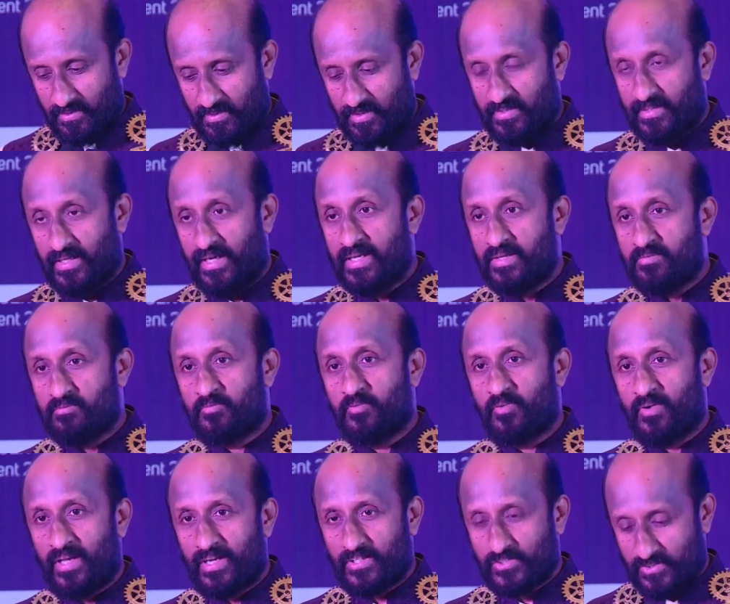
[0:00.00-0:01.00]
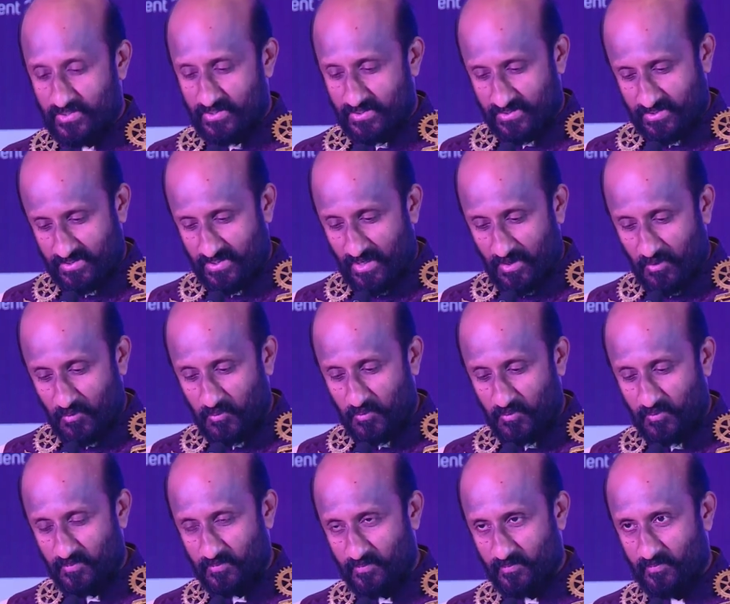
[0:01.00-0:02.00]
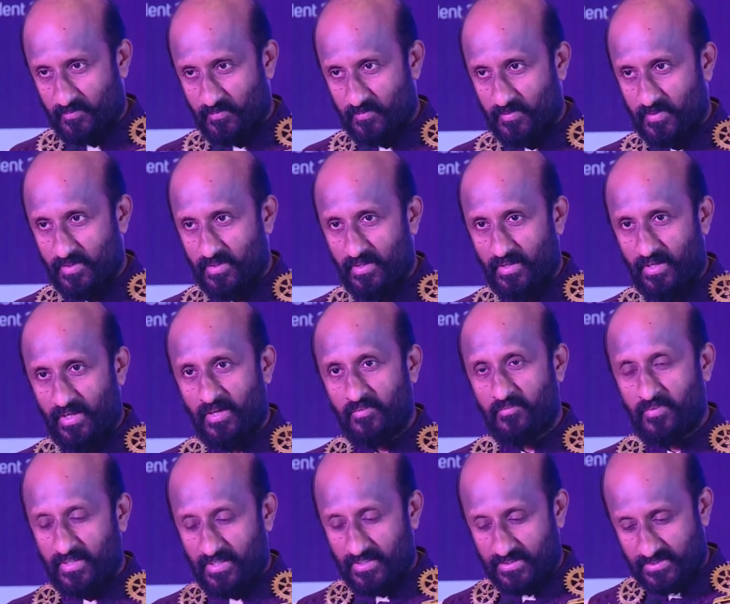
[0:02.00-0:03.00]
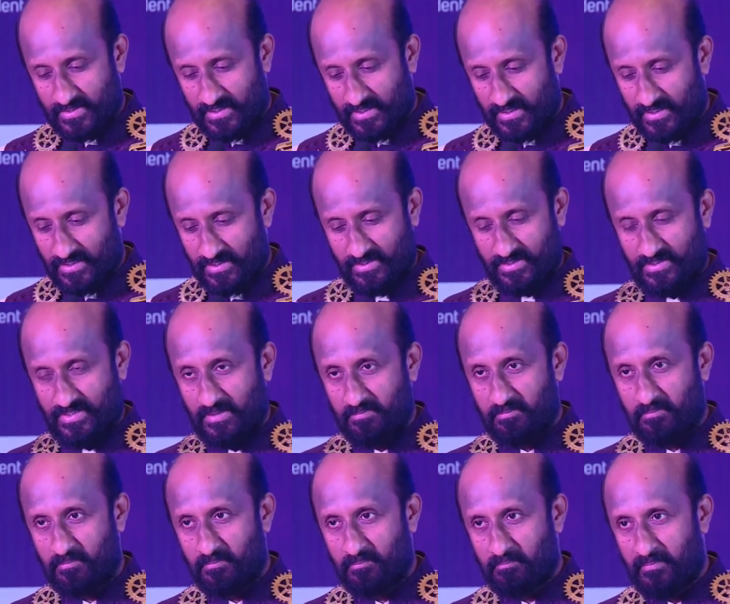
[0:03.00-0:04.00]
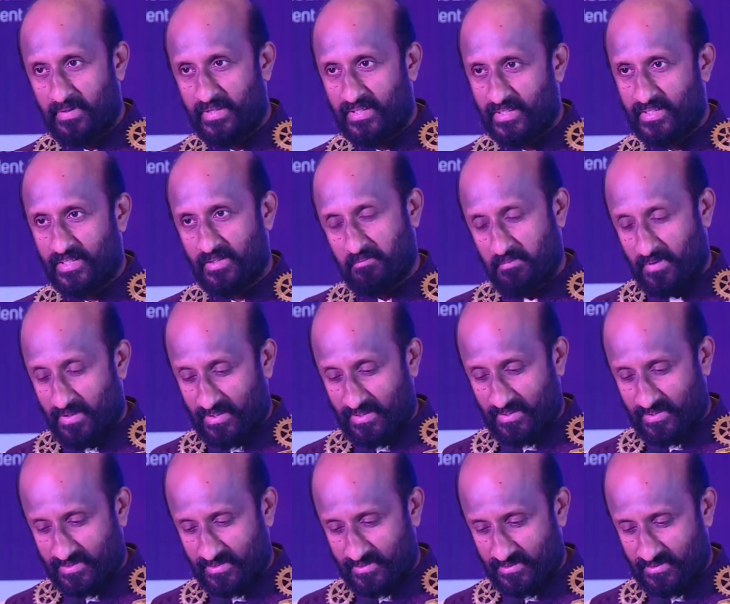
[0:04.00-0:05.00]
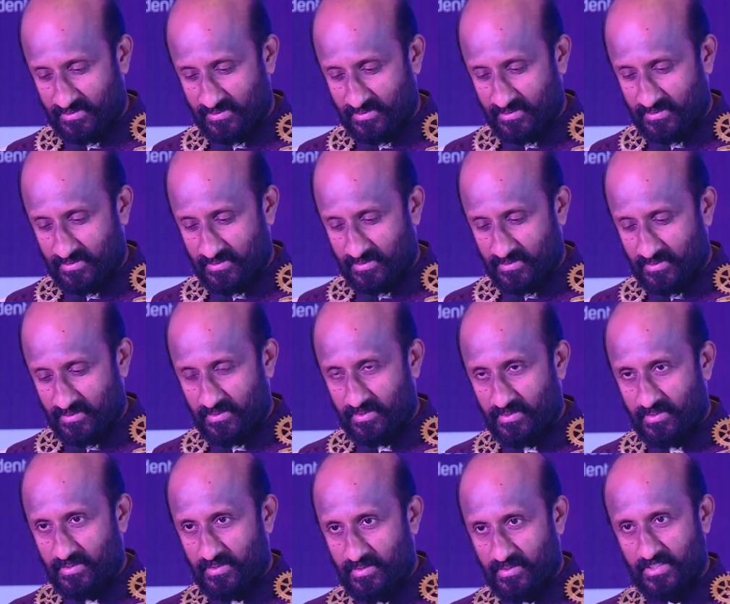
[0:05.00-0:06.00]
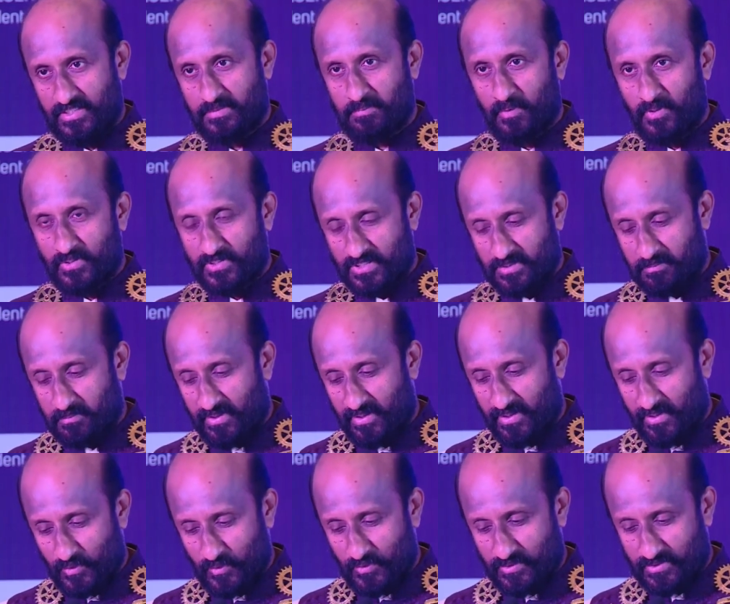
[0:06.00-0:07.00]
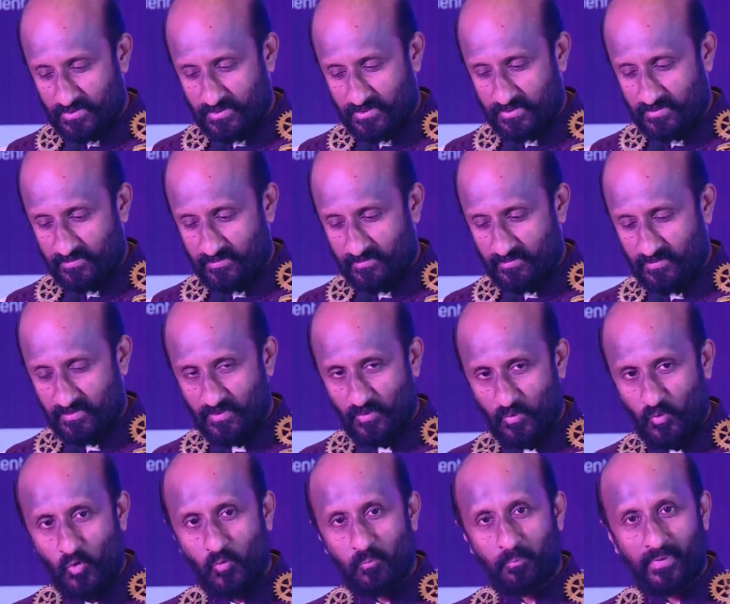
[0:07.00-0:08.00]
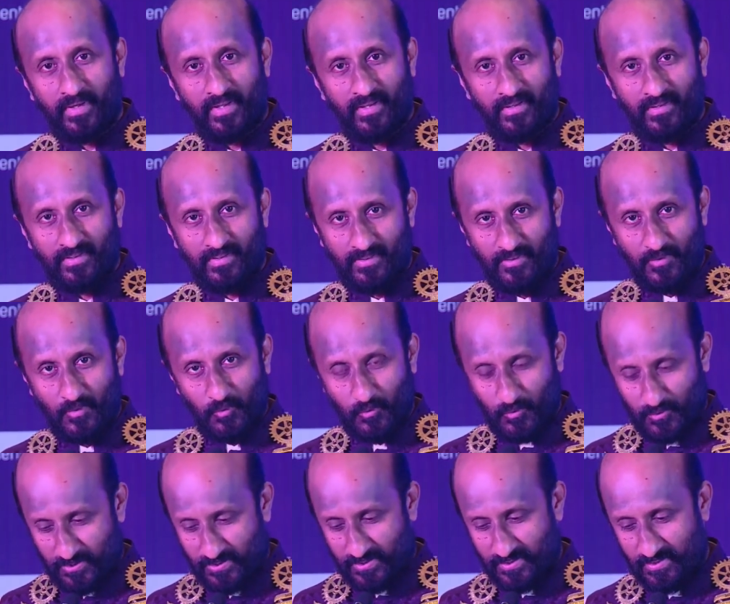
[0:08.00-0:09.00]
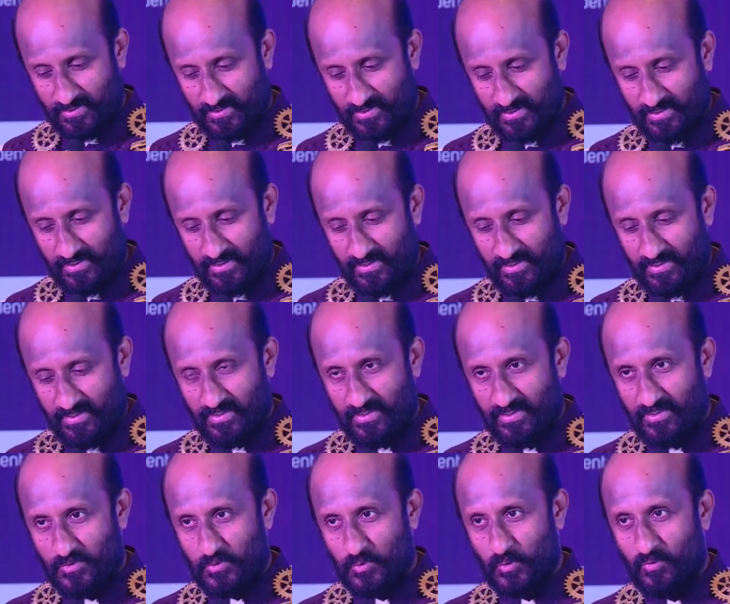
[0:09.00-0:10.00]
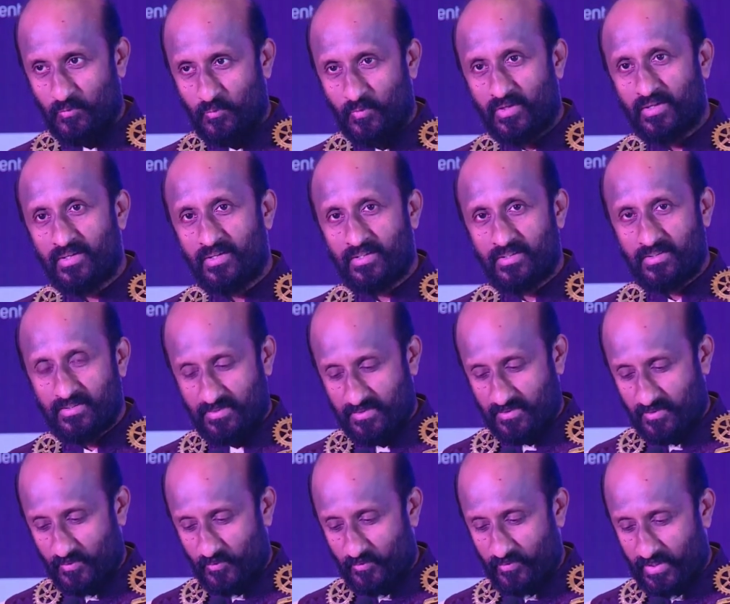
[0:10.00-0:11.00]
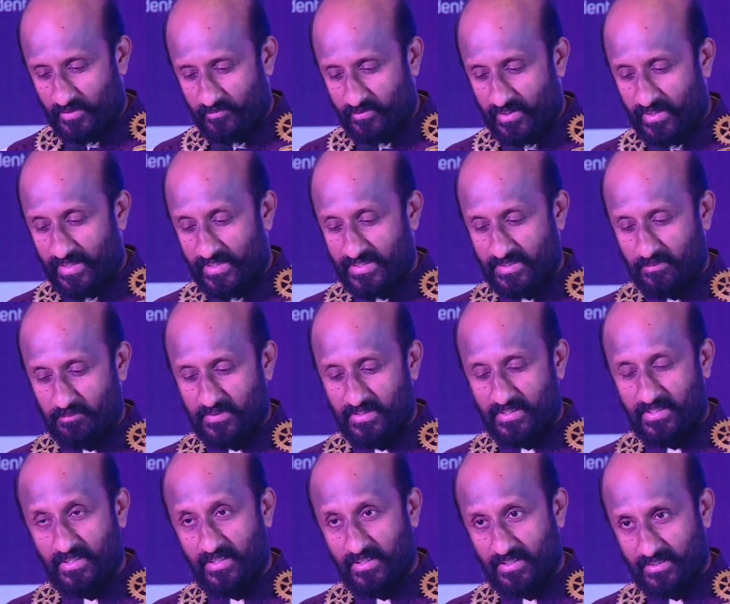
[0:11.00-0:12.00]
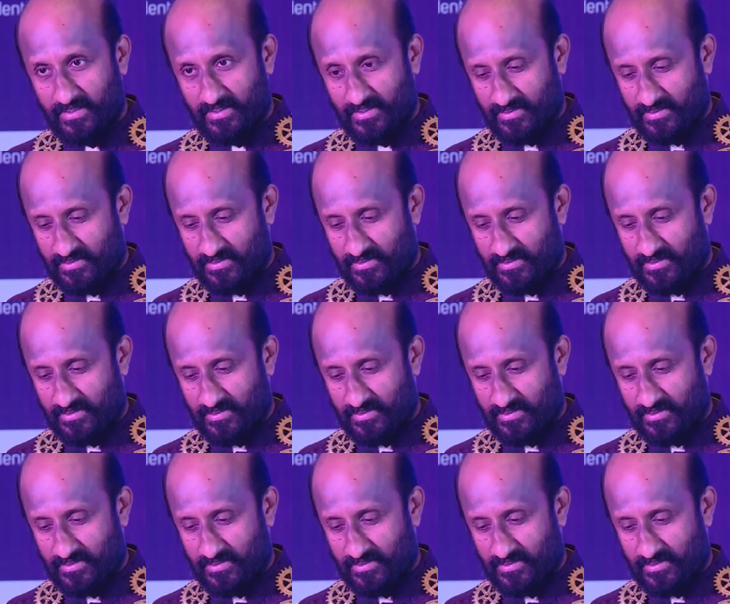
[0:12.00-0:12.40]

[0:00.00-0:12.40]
The time for action is now. Every single step making a mark. Responsibly yours, opening doors to a world where we light up the dark.